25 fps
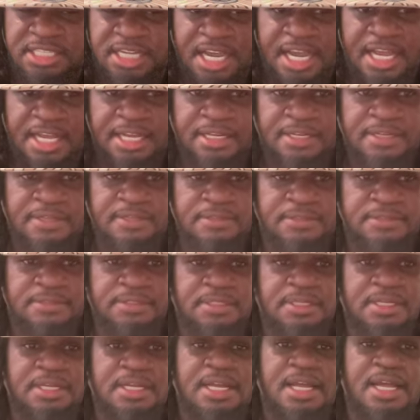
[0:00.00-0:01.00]
Cheque,
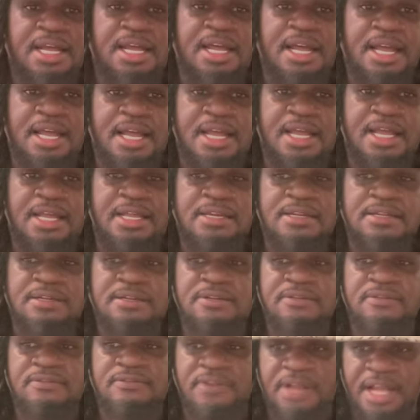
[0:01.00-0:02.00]
and
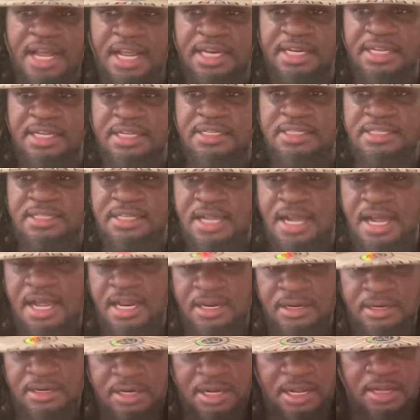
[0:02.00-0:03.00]
Valiant
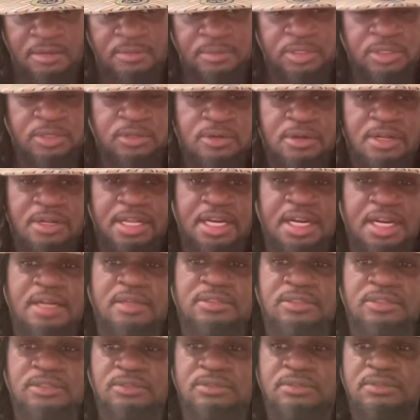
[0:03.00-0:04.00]
Scholar. Now, I'm going to go ahead
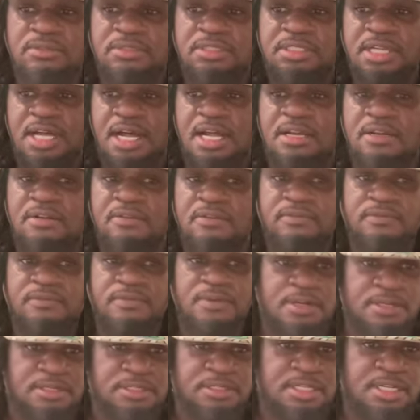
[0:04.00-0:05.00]
and do Scholar
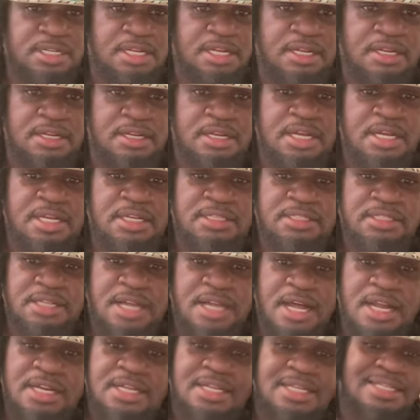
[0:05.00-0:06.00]
first.
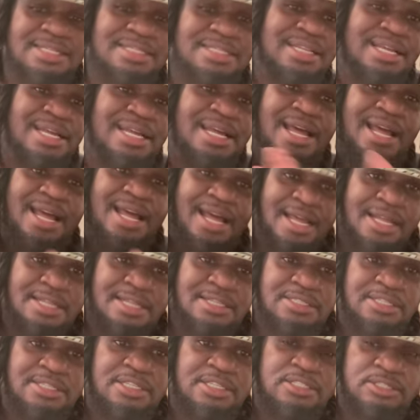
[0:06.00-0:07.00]
Scholar is the
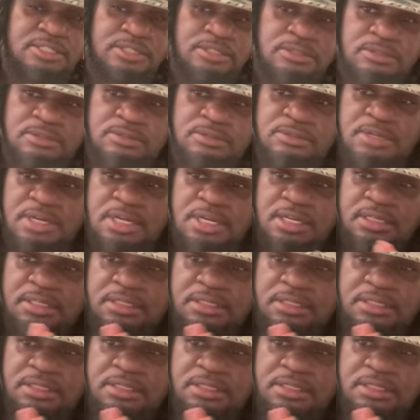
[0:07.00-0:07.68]
answer to